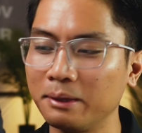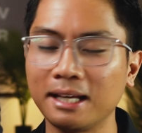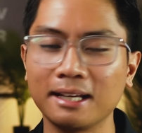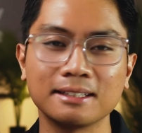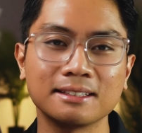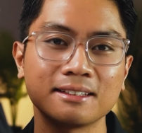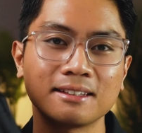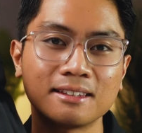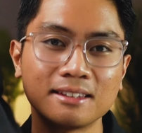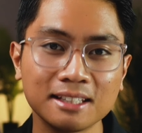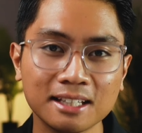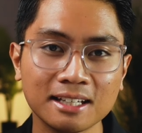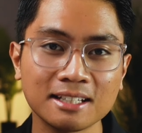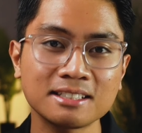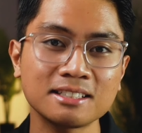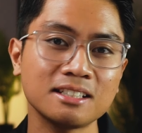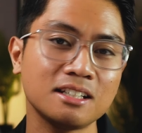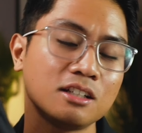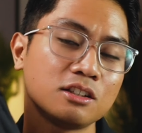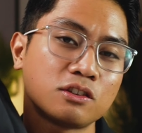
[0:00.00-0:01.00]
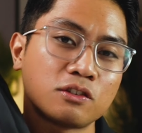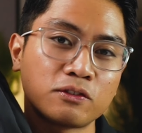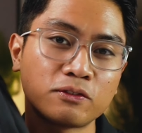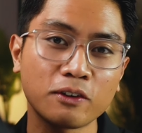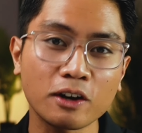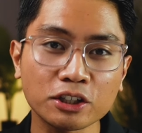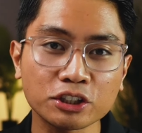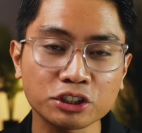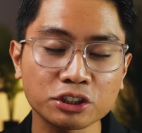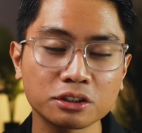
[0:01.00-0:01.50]
because this is
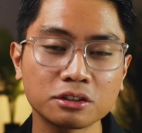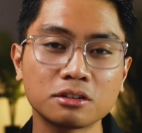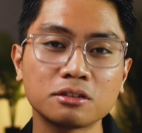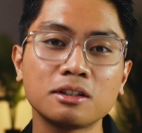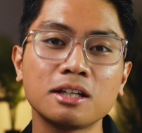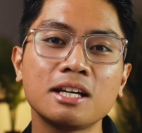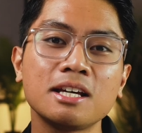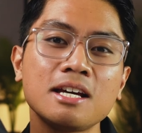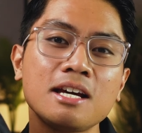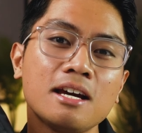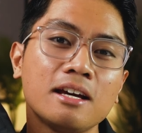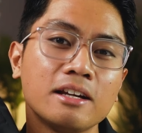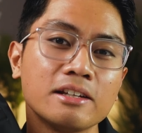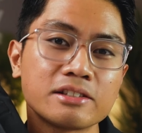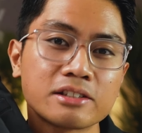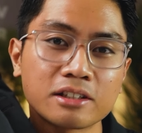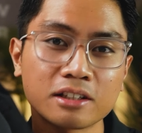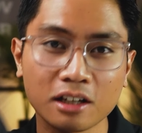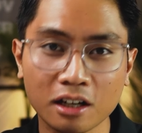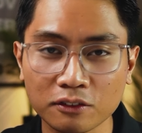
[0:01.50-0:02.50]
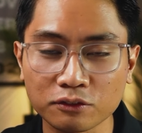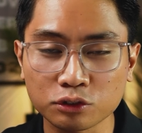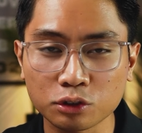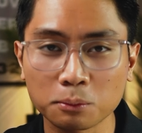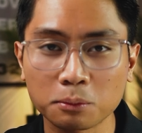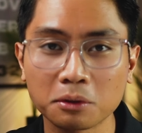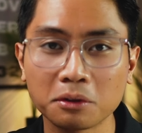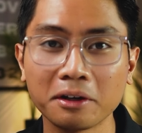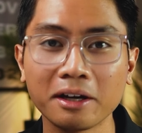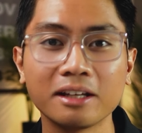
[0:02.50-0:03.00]
functional, it is
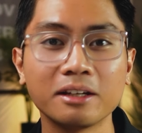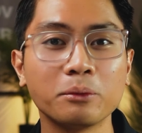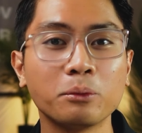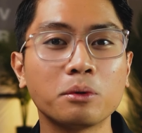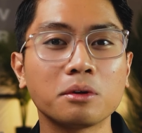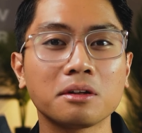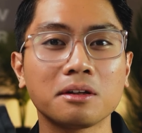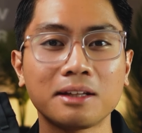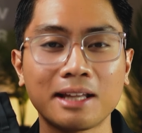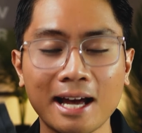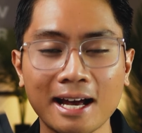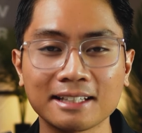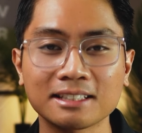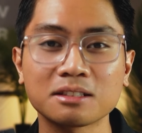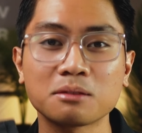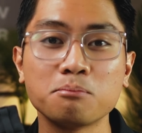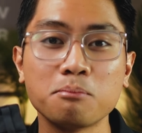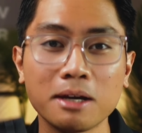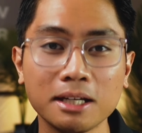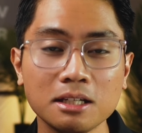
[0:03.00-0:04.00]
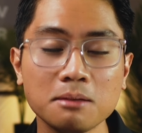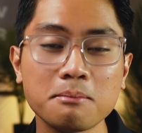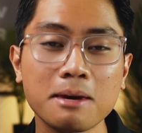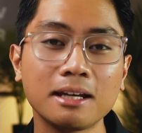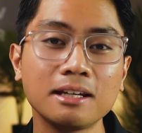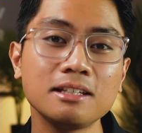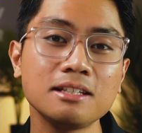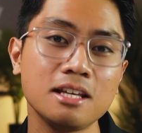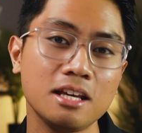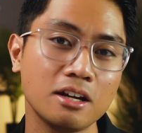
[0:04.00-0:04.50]
comfortable, and it will last many,
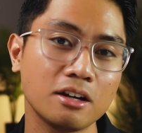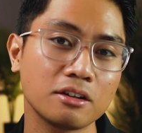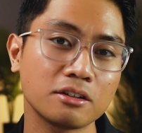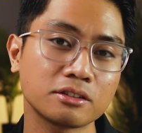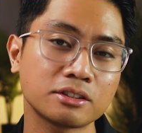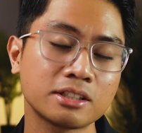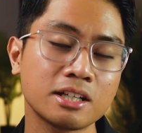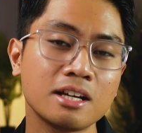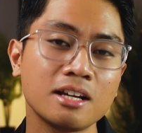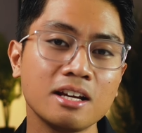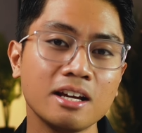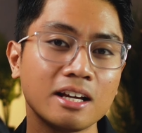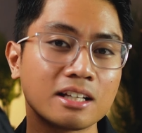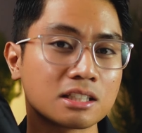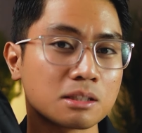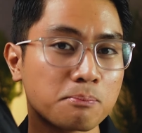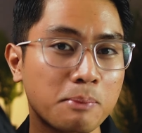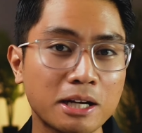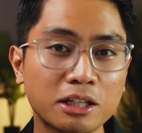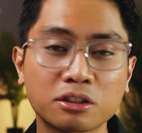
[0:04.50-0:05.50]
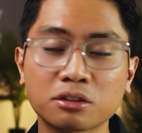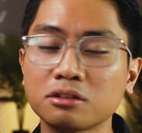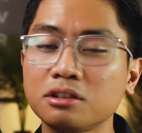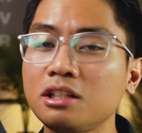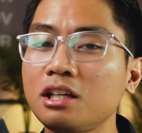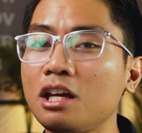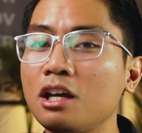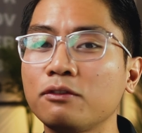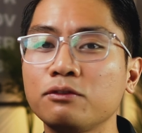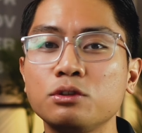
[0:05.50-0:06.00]
many years,
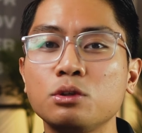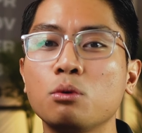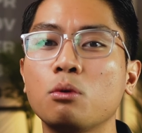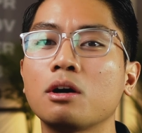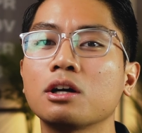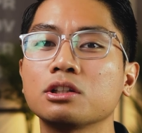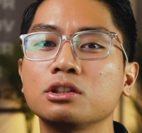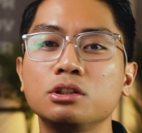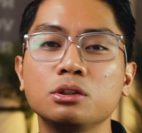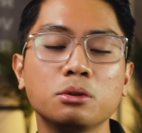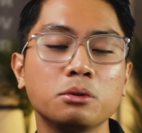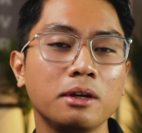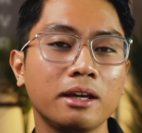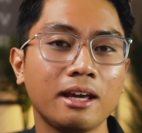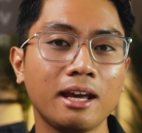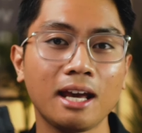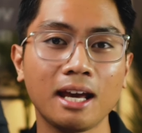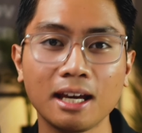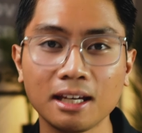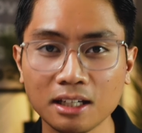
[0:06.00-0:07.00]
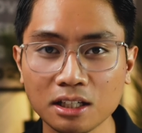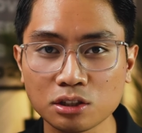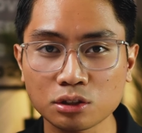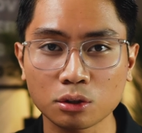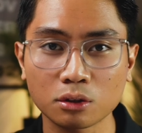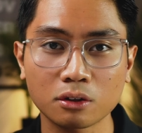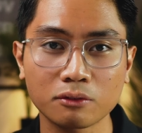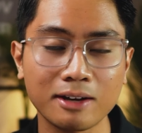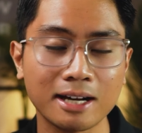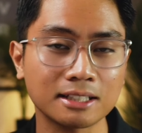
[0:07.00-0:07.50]
especially if you are doing any
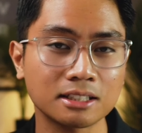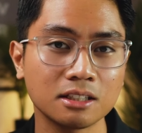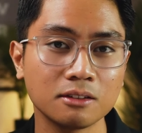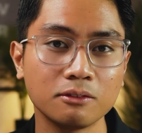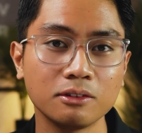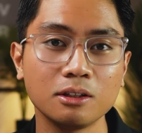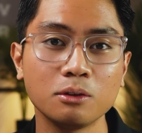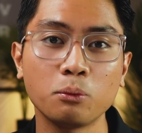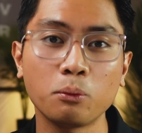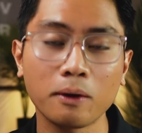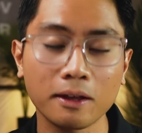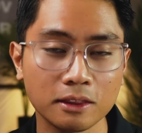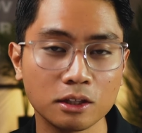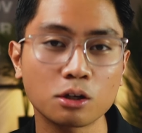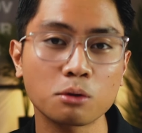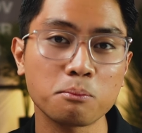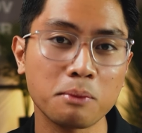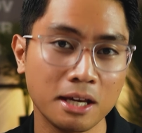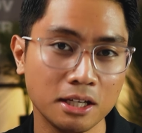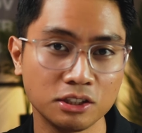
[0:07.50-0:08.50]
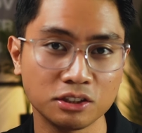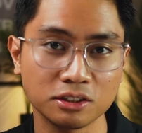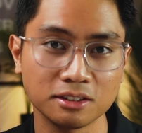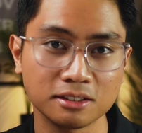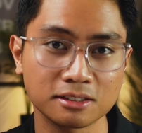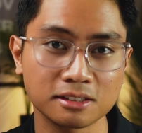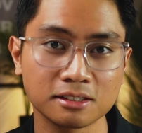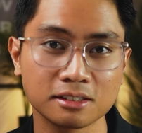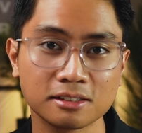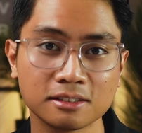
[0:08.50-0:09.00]
sort of activity with your
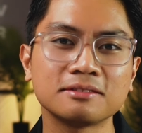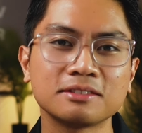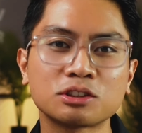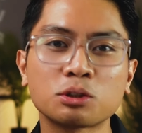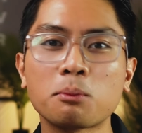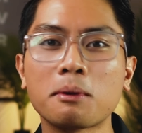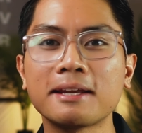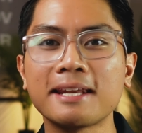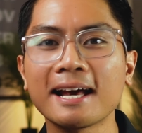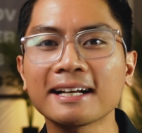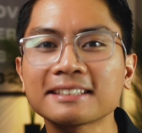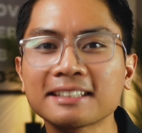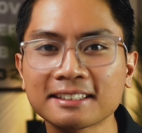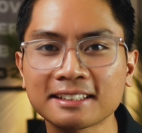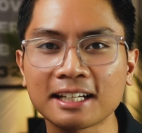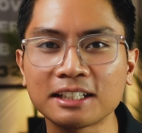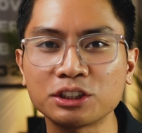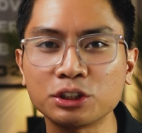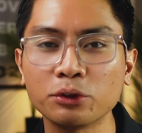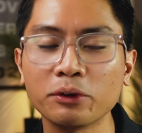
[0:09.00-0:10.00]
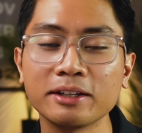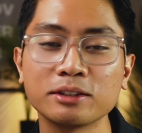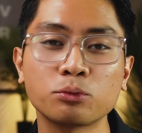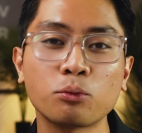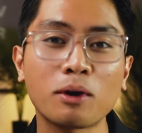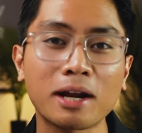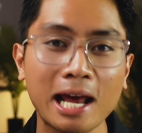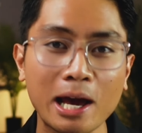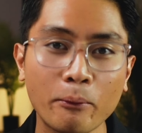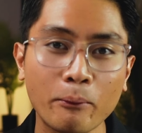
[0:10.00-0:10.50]
patient. So my next essential is
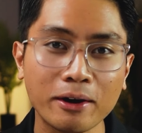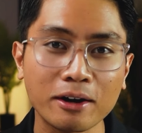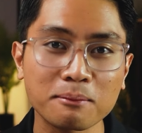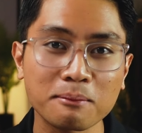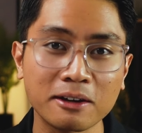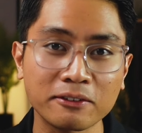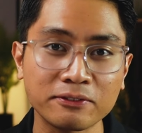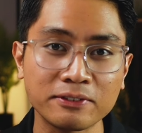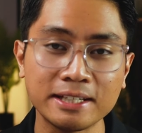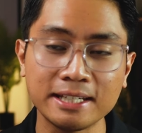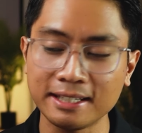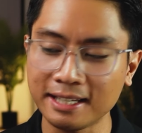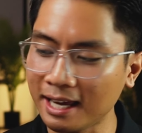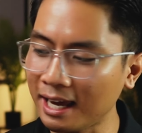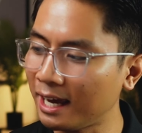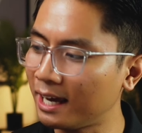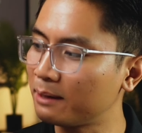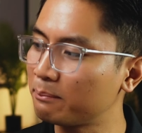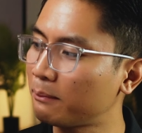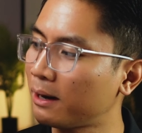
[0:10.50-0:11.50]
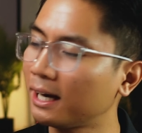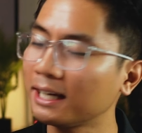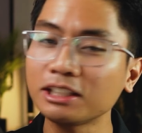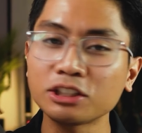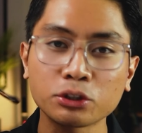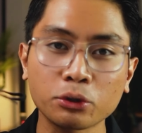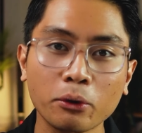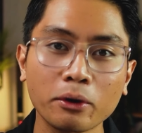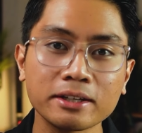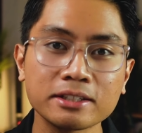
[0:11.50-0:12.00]
what I wear on my feet, and my
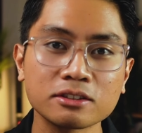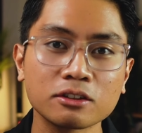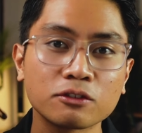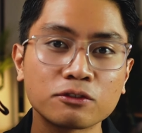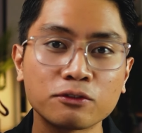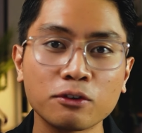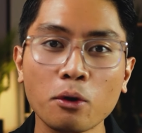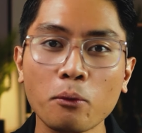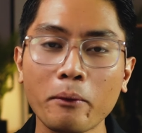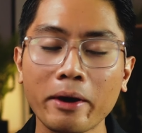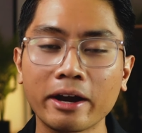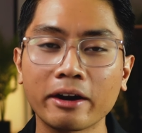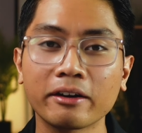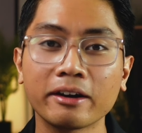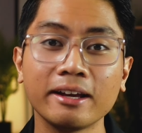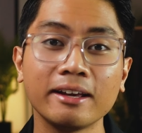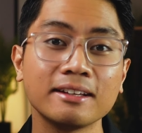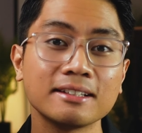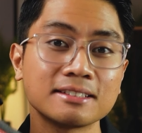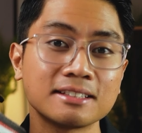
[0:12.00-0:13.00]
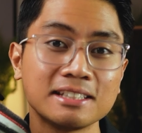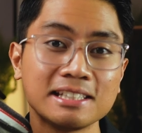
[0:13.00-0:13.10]
choice of footwear is